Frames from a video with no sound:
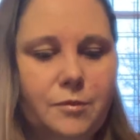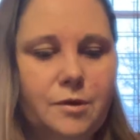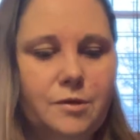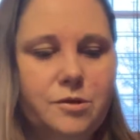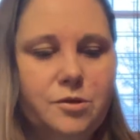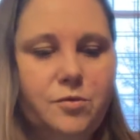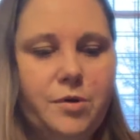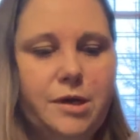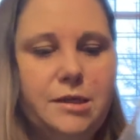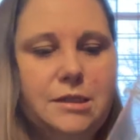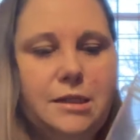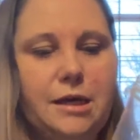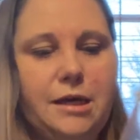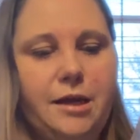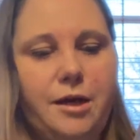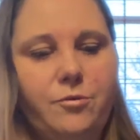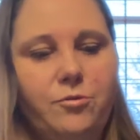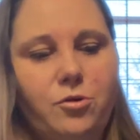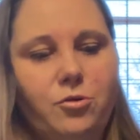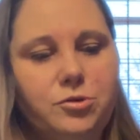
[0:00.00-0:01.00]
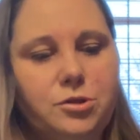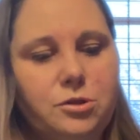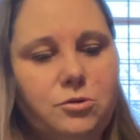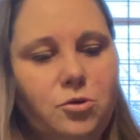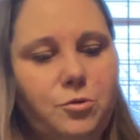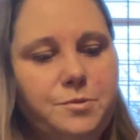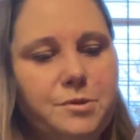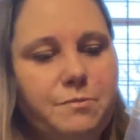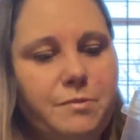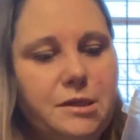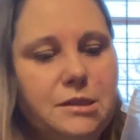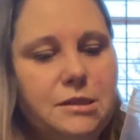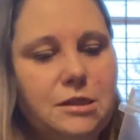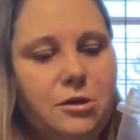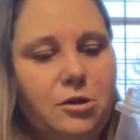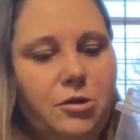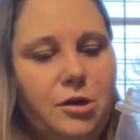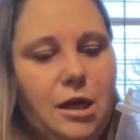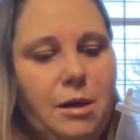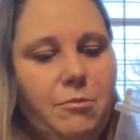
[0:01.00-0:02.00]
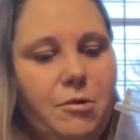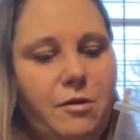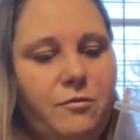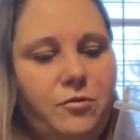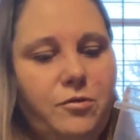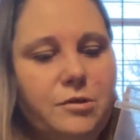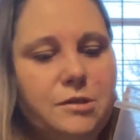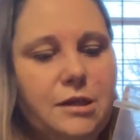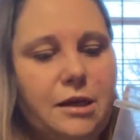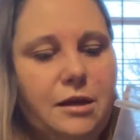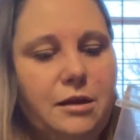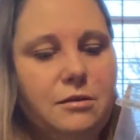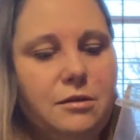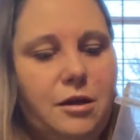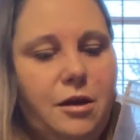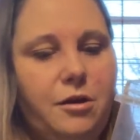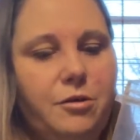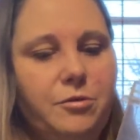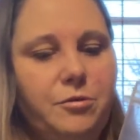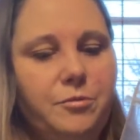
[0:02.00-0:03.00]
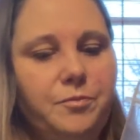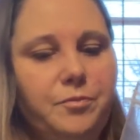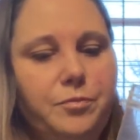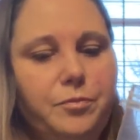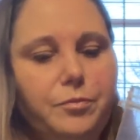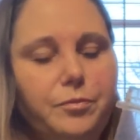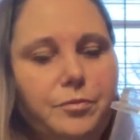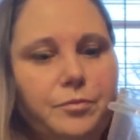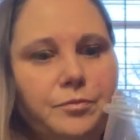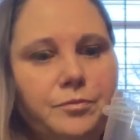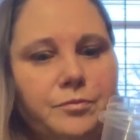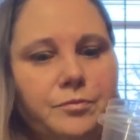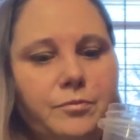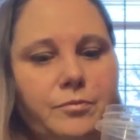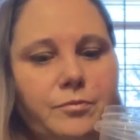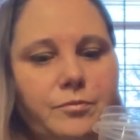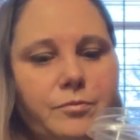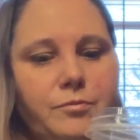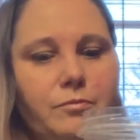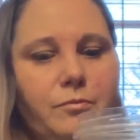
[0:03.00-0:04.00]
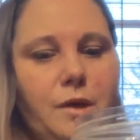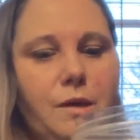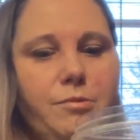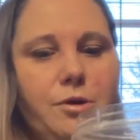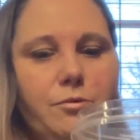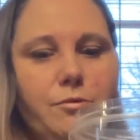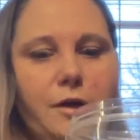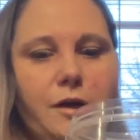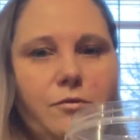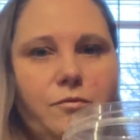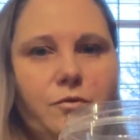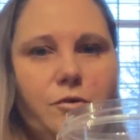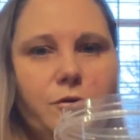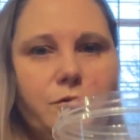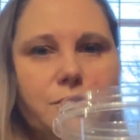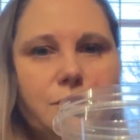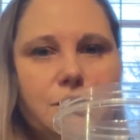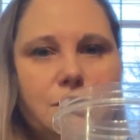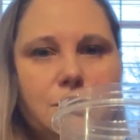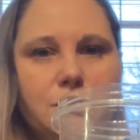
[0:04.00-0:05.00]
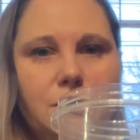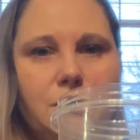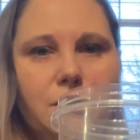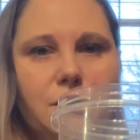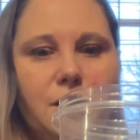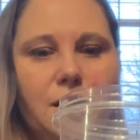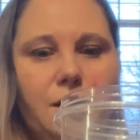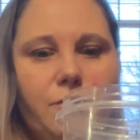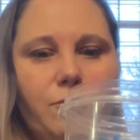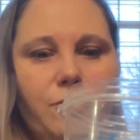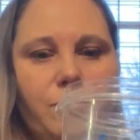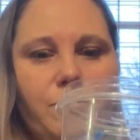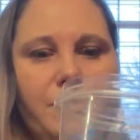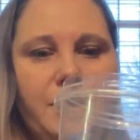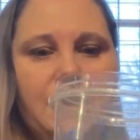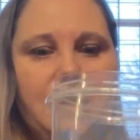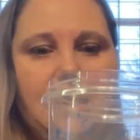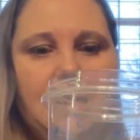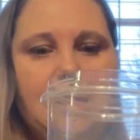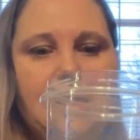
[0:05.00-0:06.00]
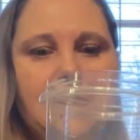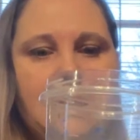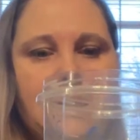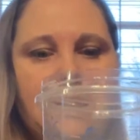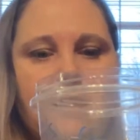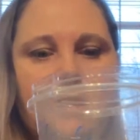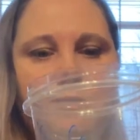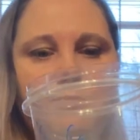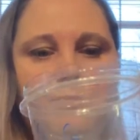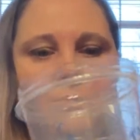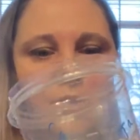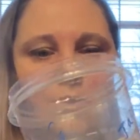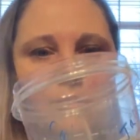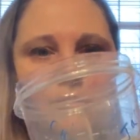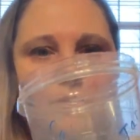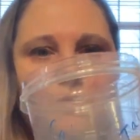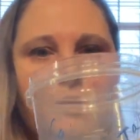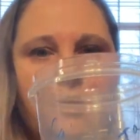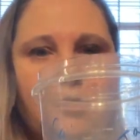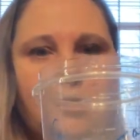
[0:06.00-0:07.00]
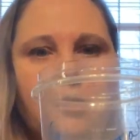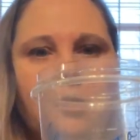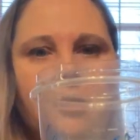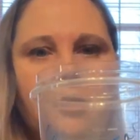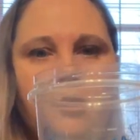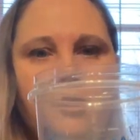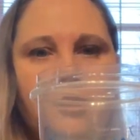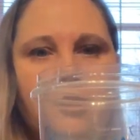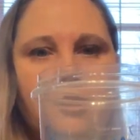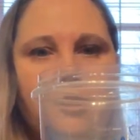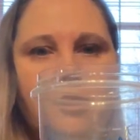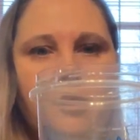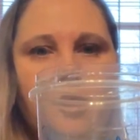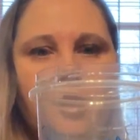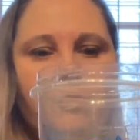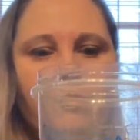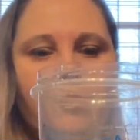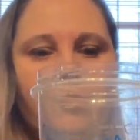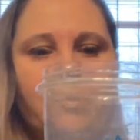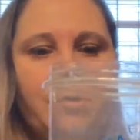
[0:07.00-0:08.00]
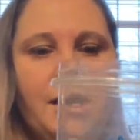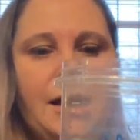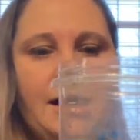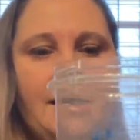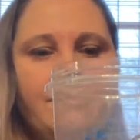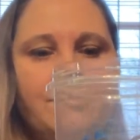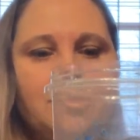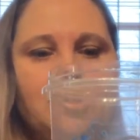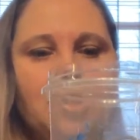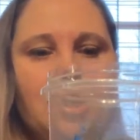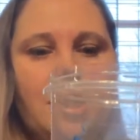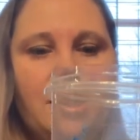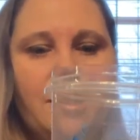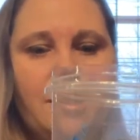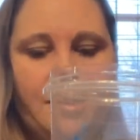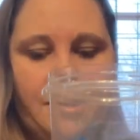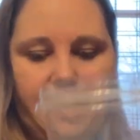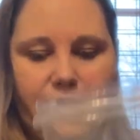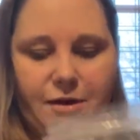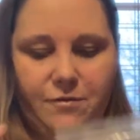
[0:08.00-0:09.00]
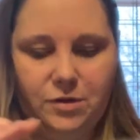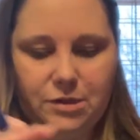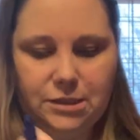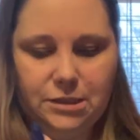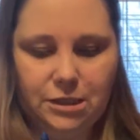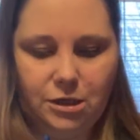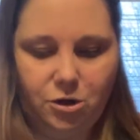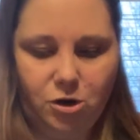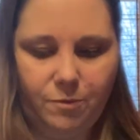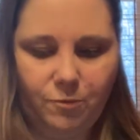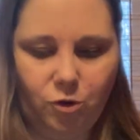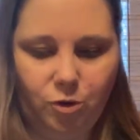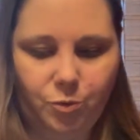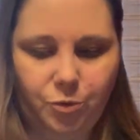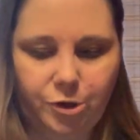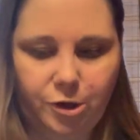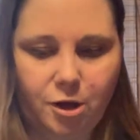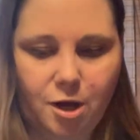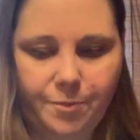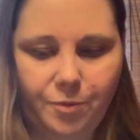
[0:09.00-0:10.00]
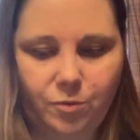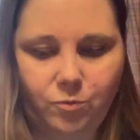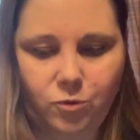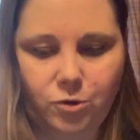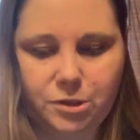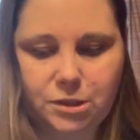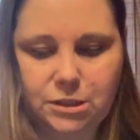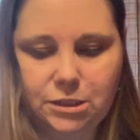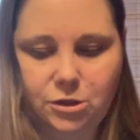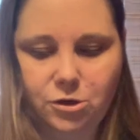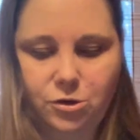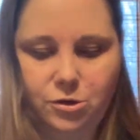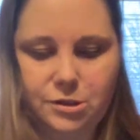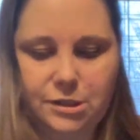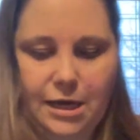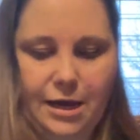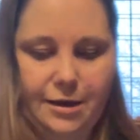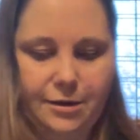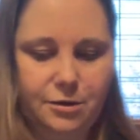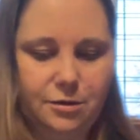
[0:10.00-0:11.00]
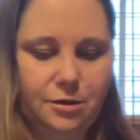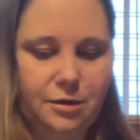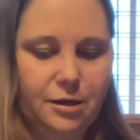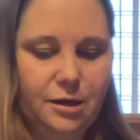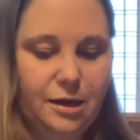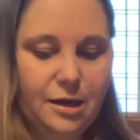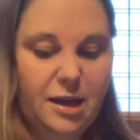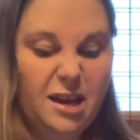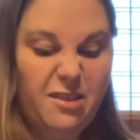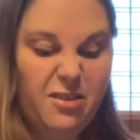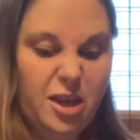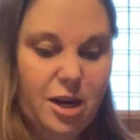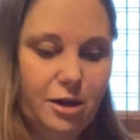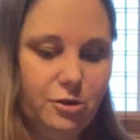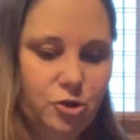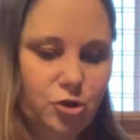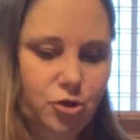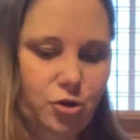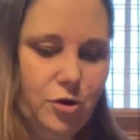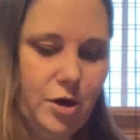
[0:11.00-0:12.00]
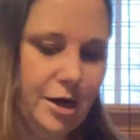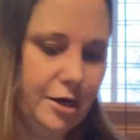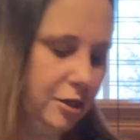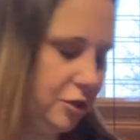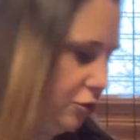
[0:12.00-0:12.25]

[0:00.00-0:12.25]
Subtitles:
So I did. I wrote, oops, my sticker came off for a second there. Maybe right first. I wrote my name and I wrote calm jar. I have a sticker. I'm going to put a couple more stickers on and I'll show you how to